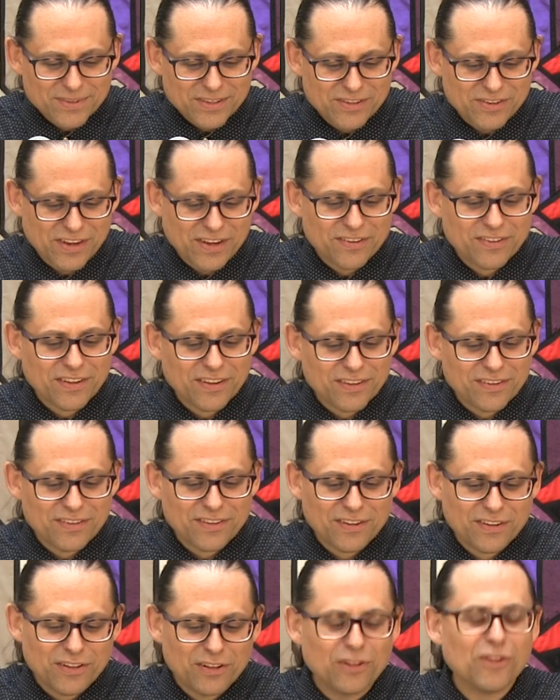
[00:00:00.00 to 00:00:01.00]

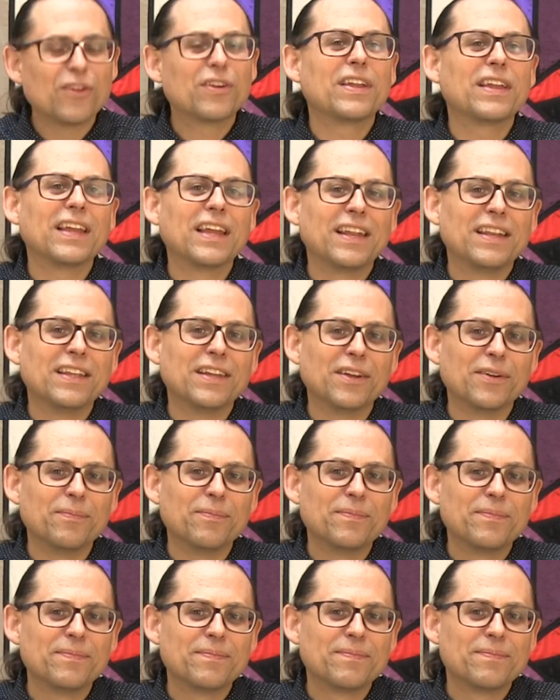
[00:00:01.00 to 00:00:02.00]
Jesus, looking at him,
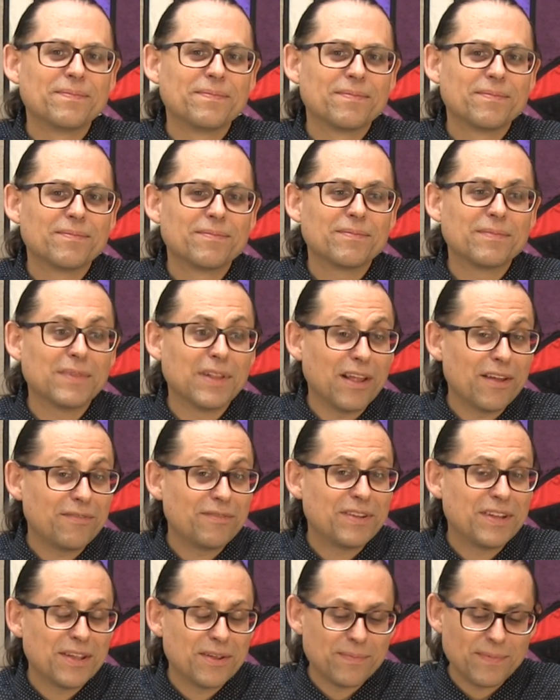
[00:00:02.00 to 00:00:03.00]

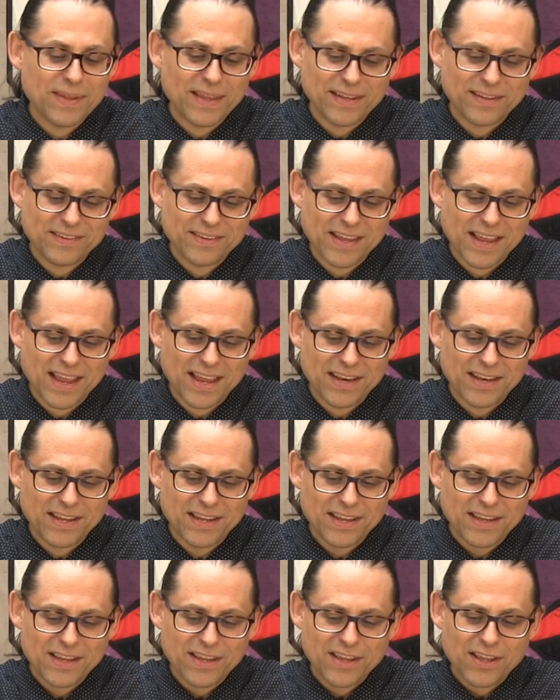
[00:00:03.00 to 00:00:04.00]
loved him and said,
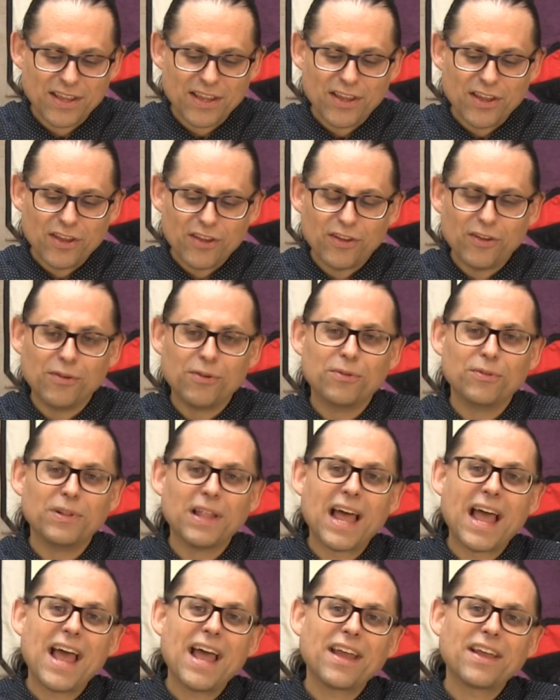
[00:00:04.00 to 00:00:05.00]
"You
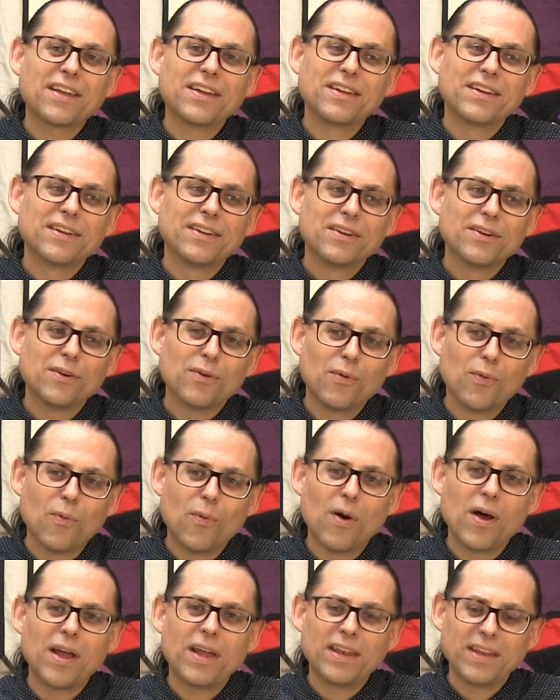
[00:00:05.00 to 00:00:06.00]
lack
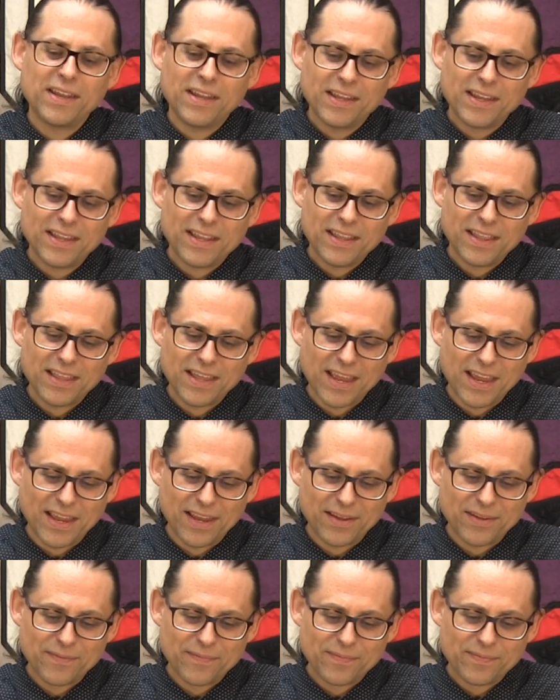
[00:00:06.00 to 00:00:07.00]
one
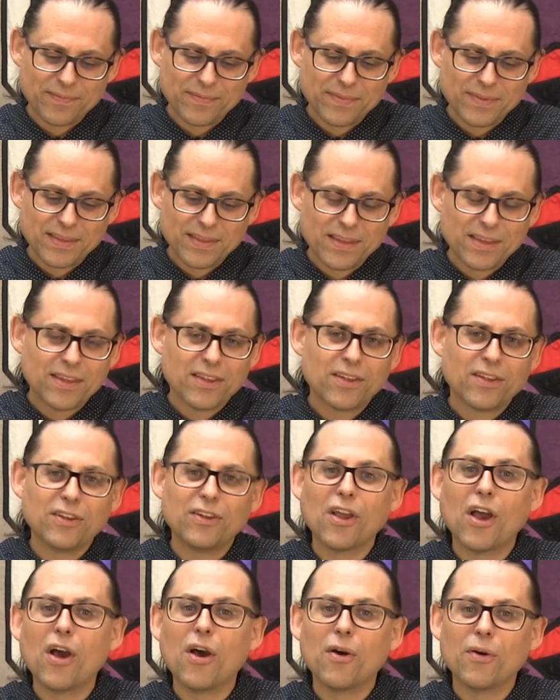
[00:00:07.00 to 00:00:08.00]
thing.
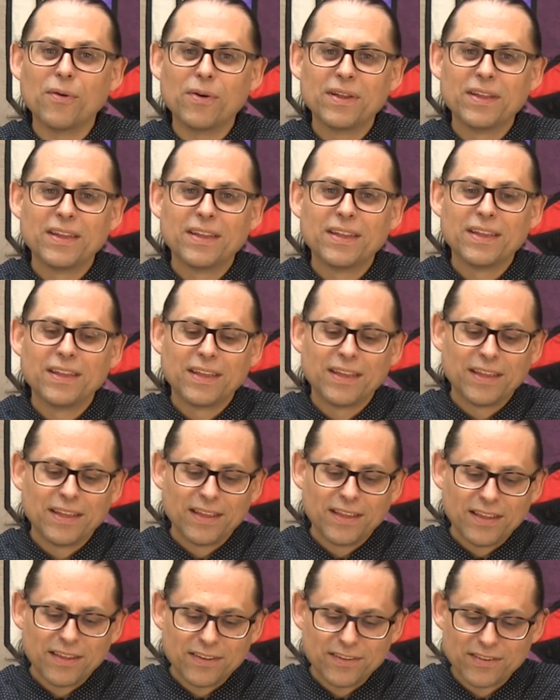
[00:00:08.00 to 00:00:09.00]
Go,
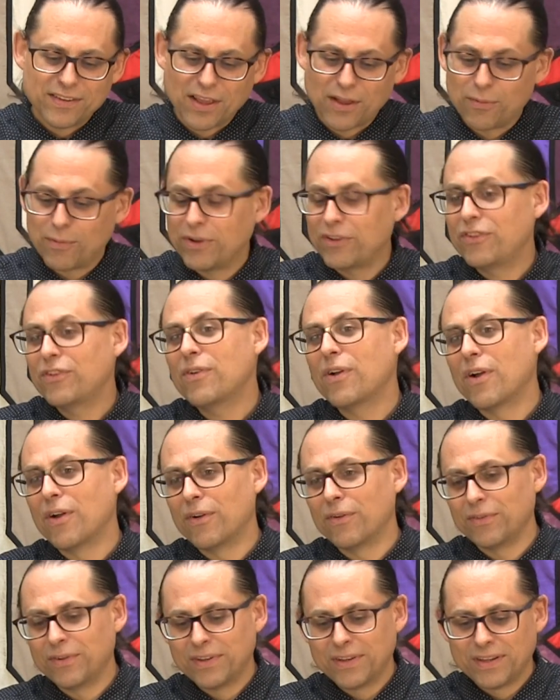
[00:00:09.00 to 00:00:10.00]
sell what you
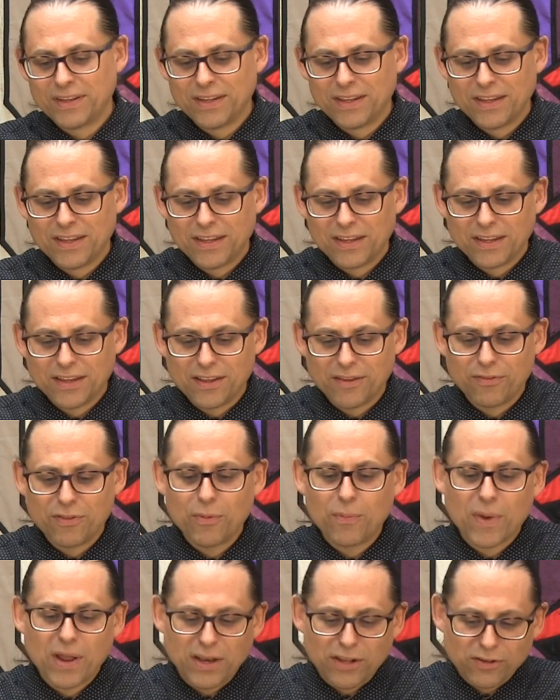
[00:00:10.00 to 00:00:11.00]
own, give the
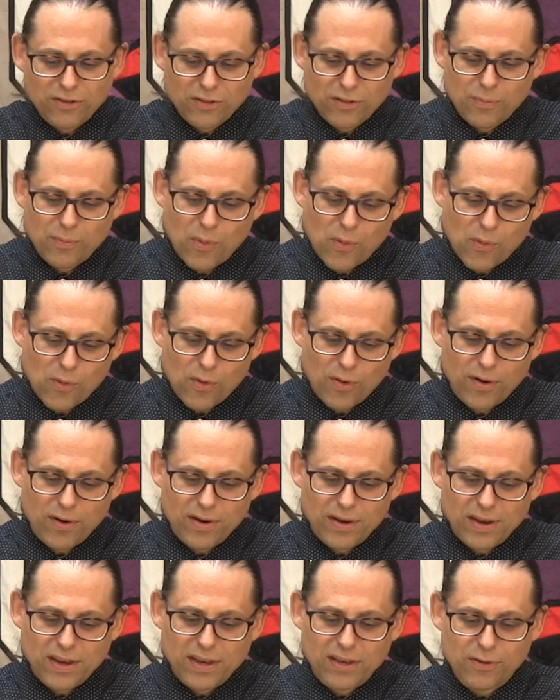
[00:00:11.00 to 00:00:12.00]
money to the
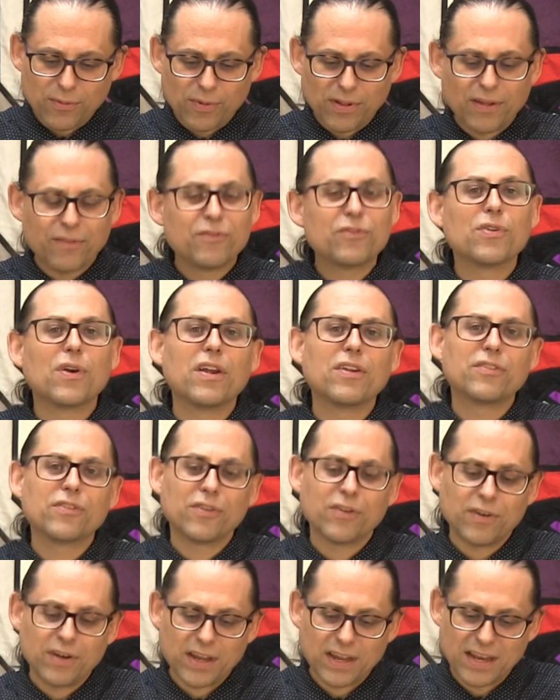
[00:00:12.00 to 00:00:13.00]
poor, and you will have
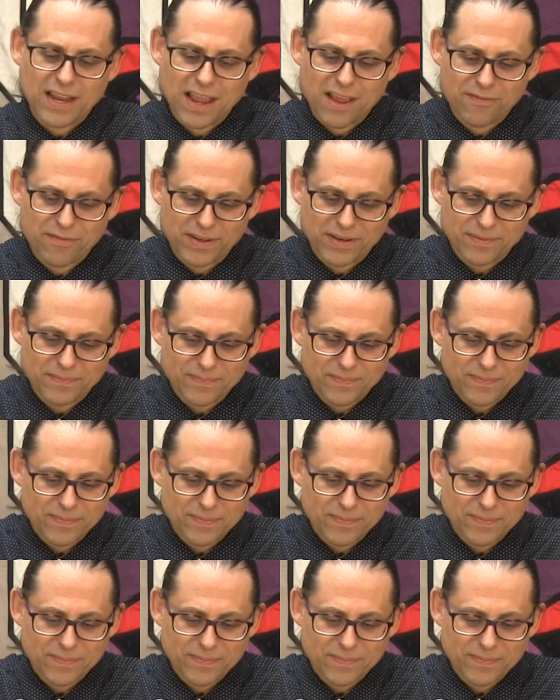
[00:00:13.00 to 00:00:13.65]
treasure in heaven.